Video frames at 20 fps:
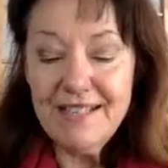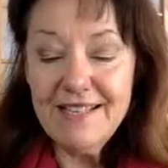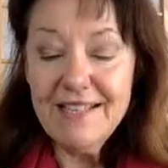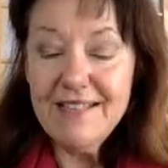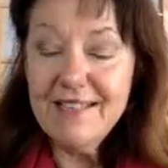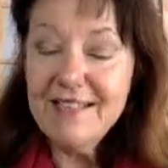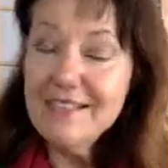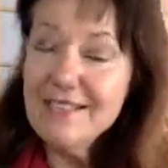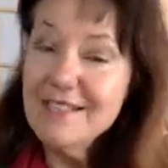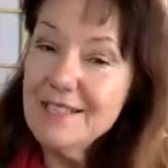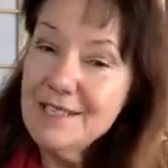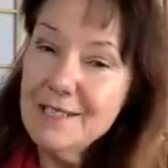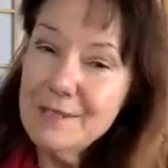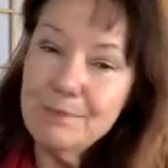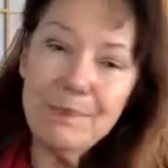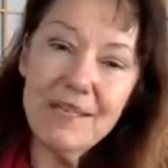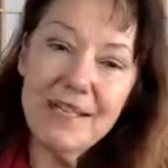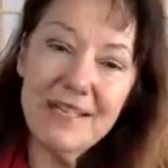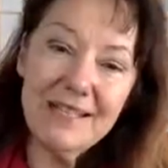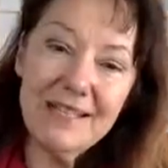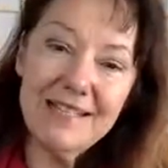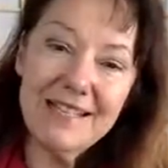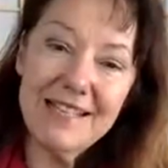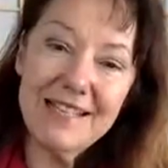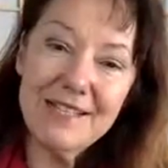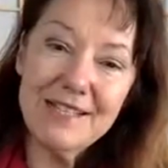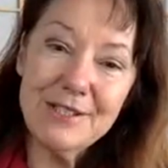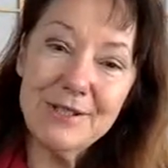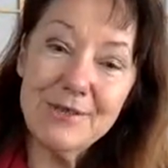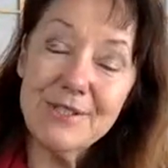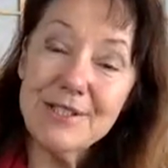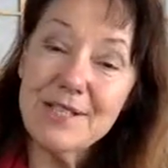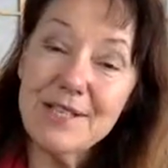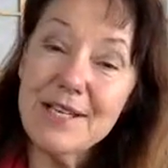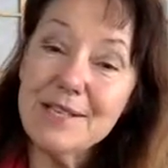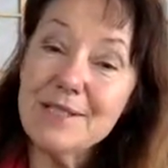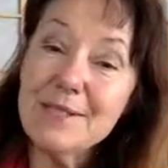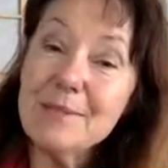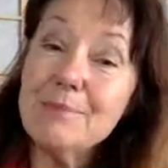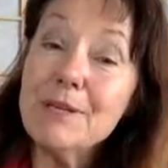this is big, and so it
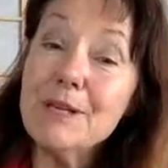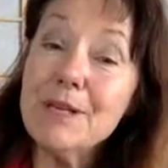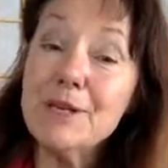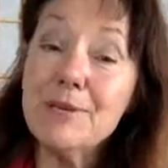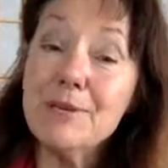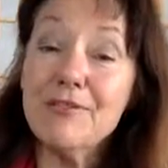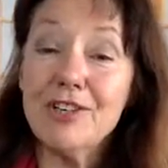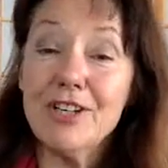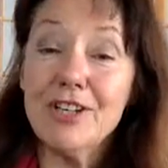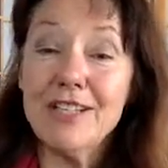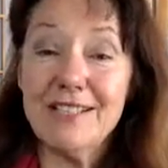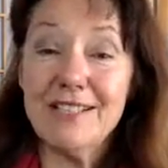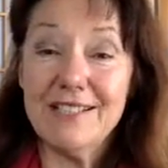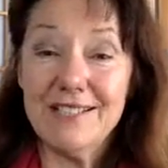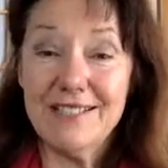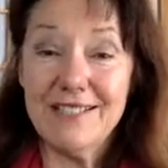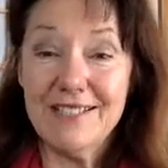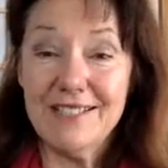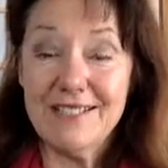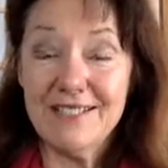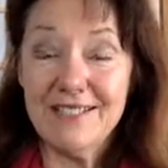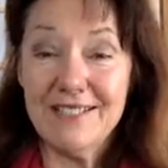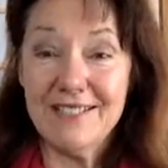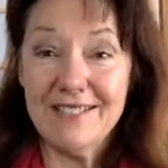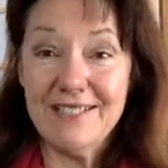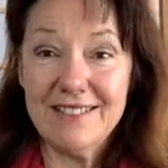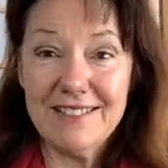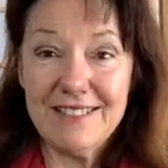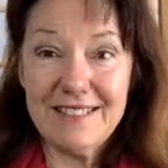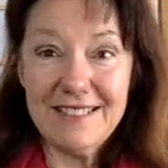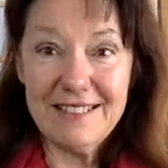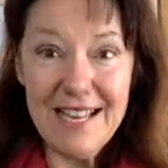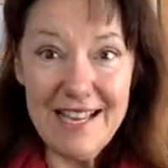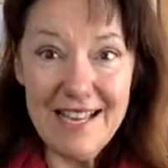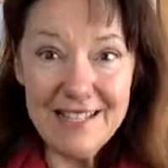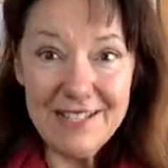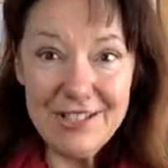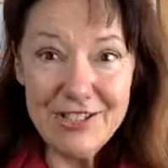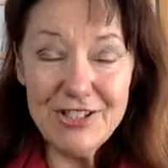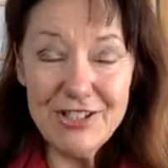takes a big avoidance.
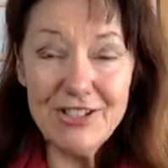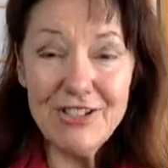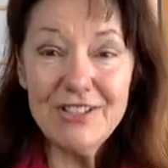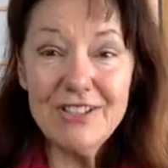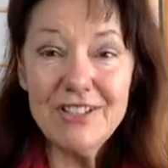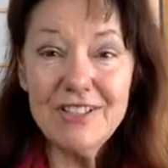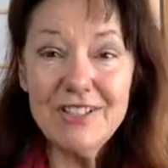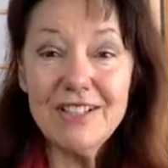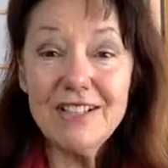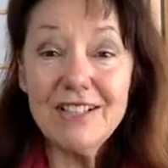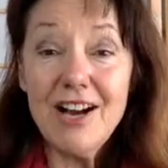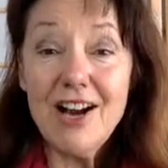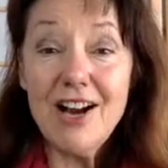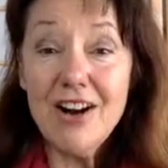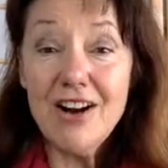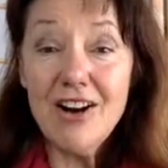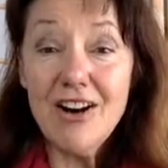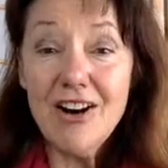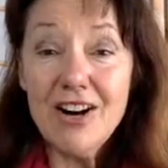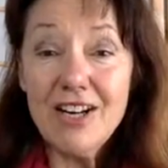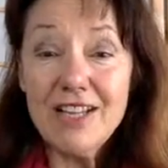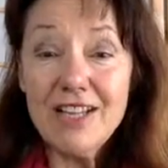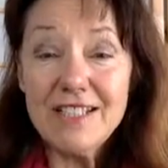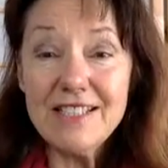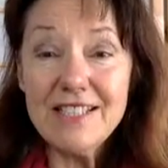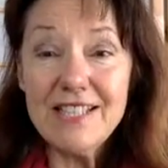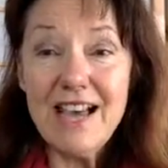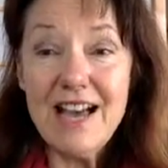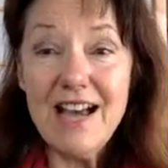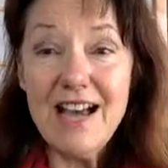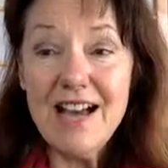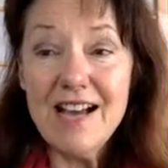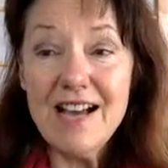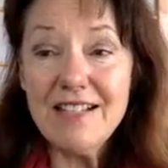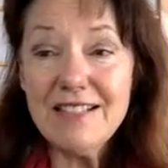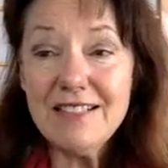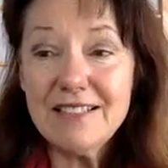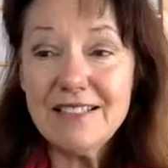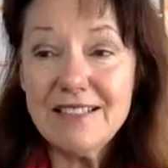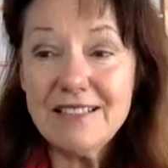Cancer, a heart
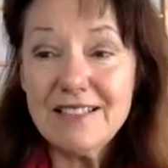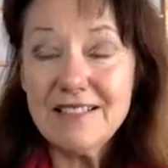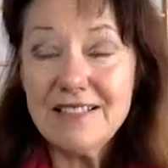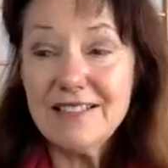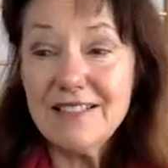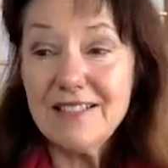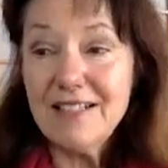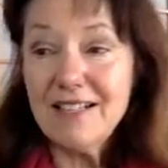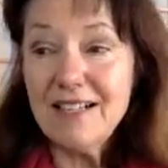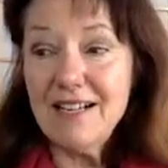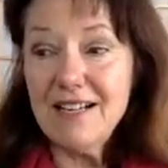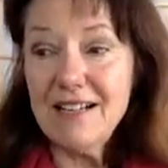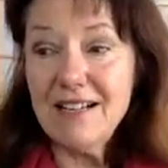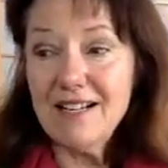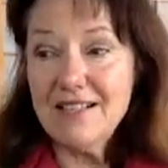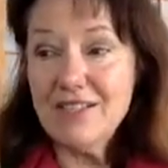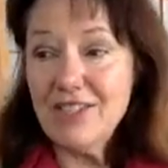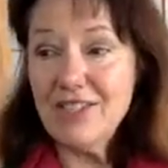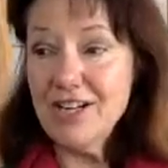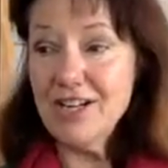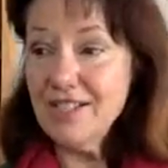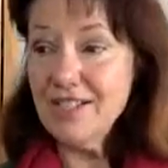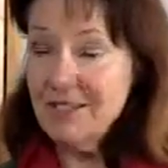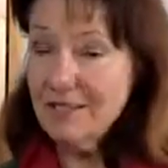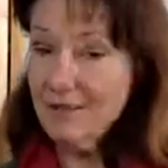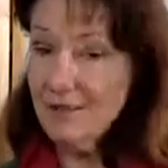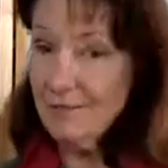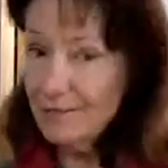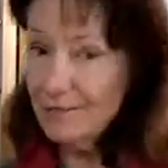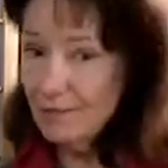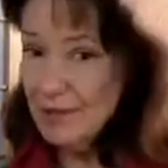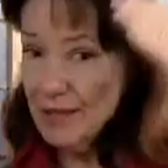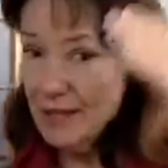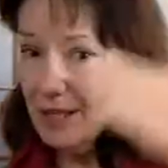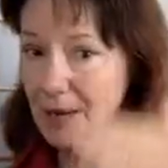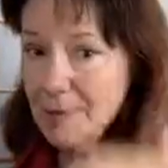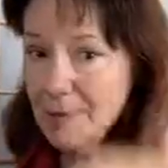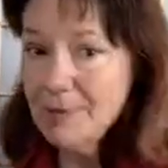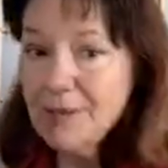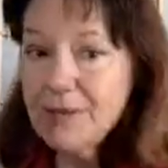attack, just
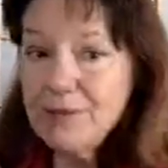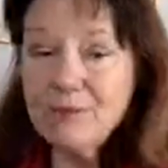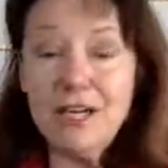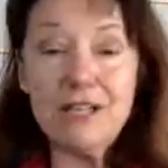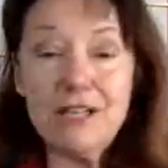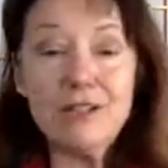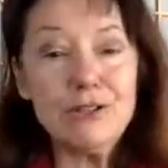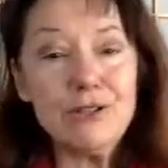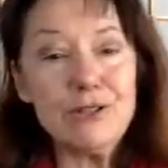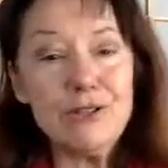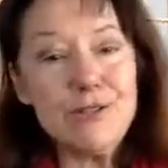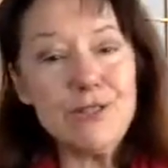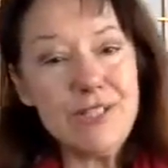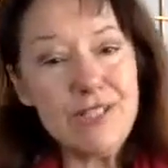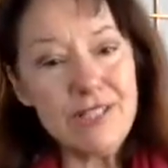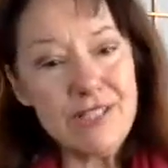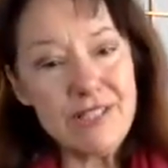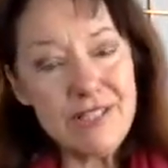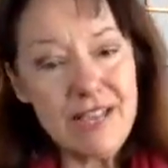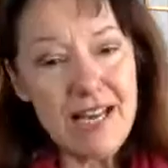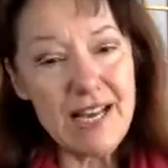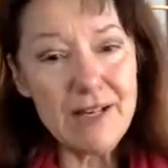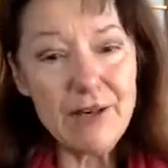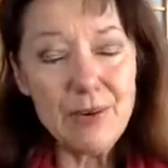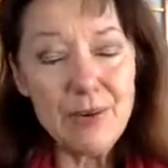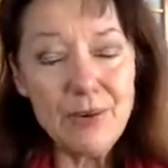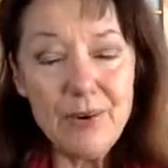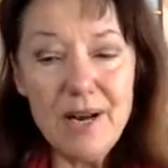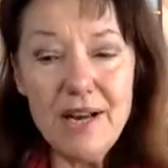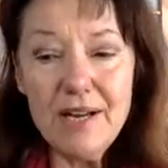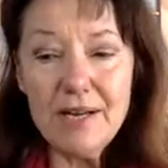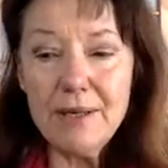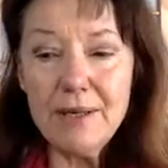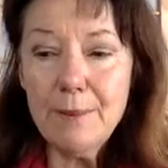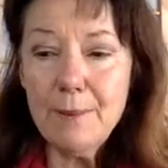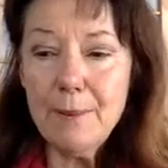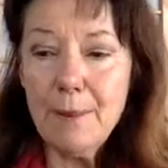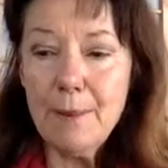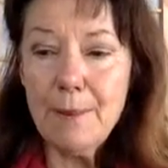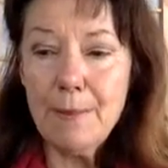becoming a recluse and staying away.
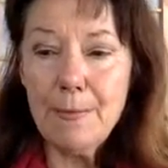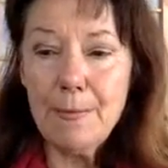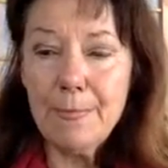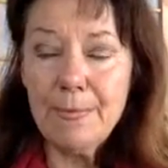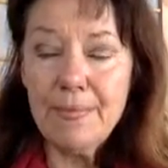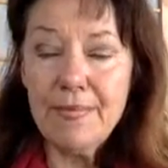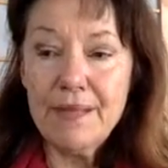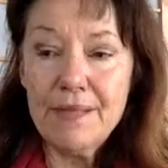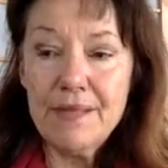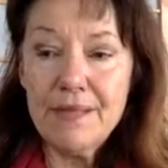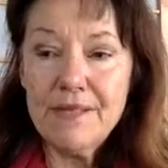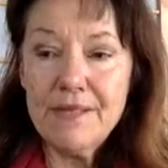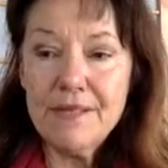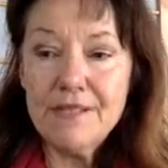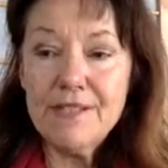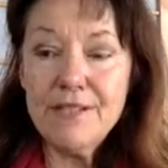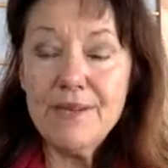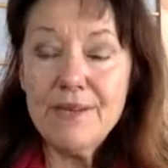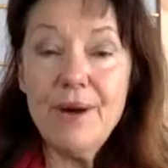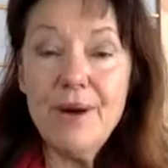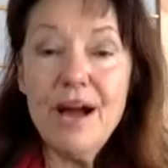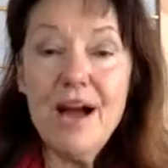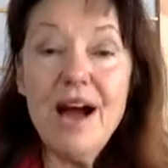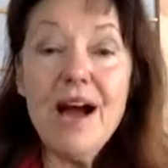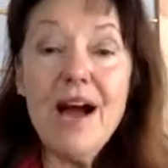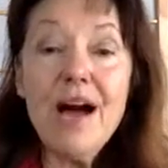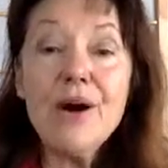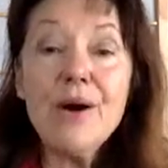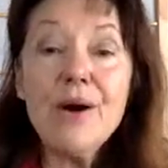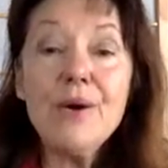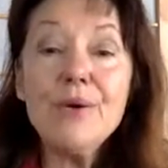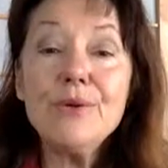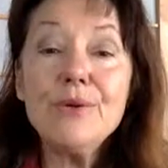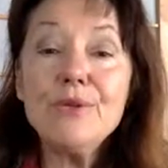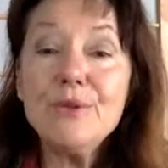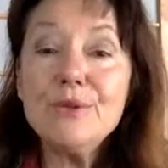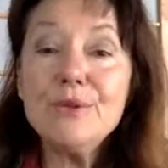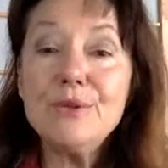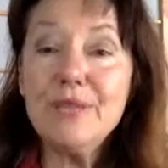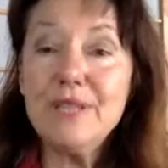So how
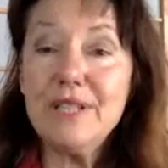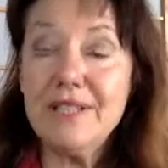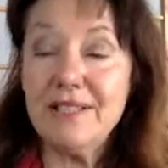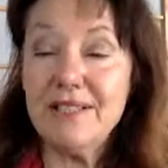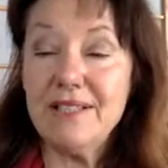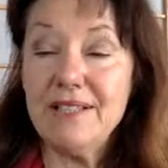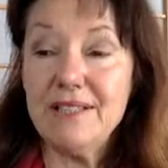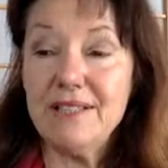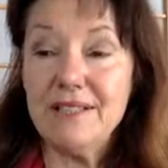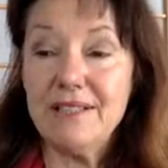do we